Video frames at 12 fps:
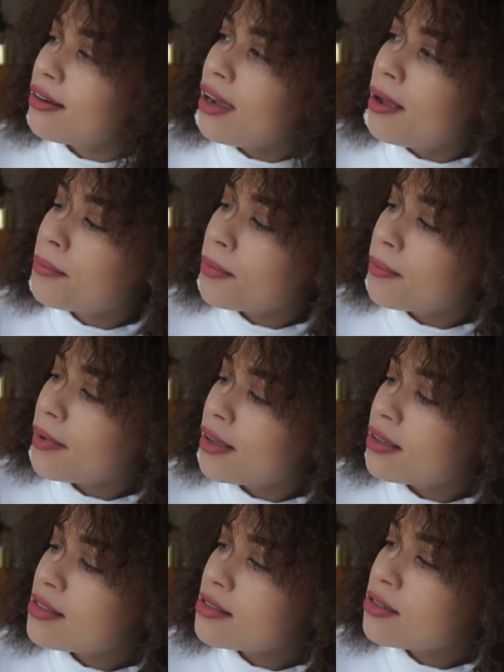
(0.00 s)

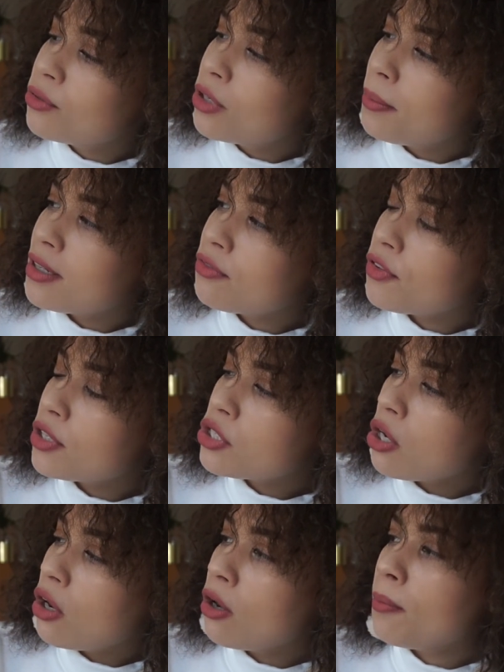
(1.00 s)
ornament for the
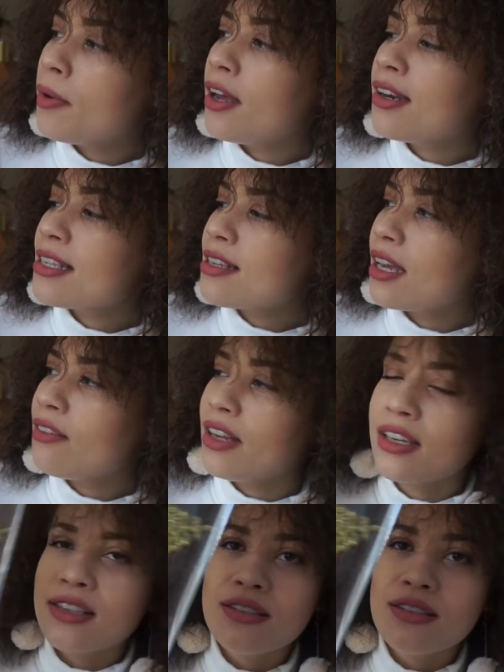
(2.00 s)
top. And it's kind of like a